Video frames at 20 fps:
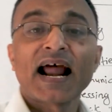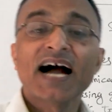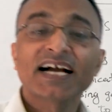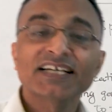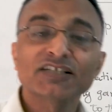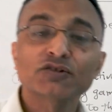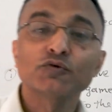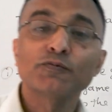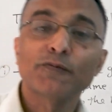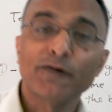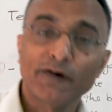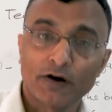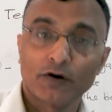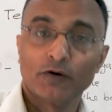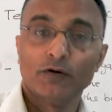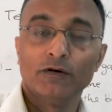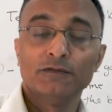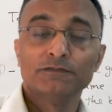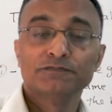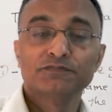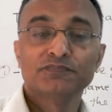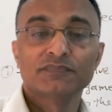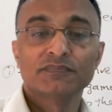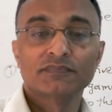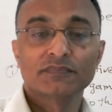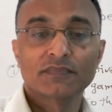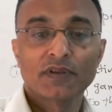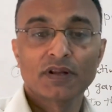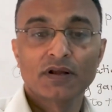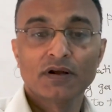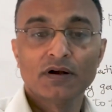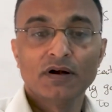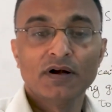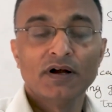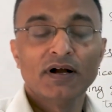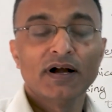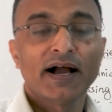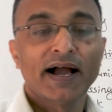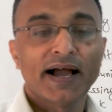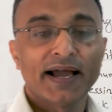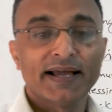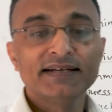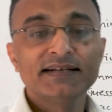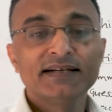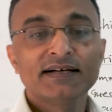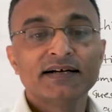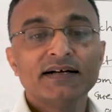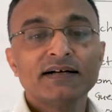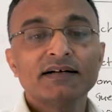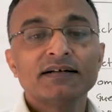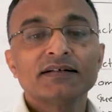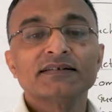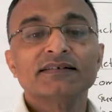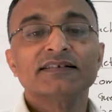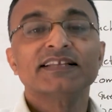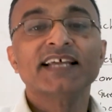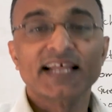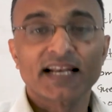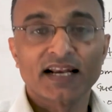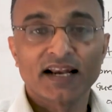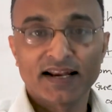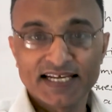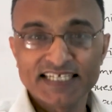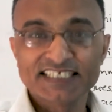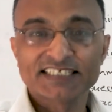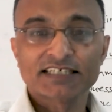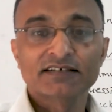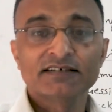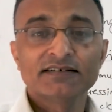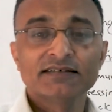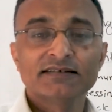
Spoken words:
asked to follow And then later,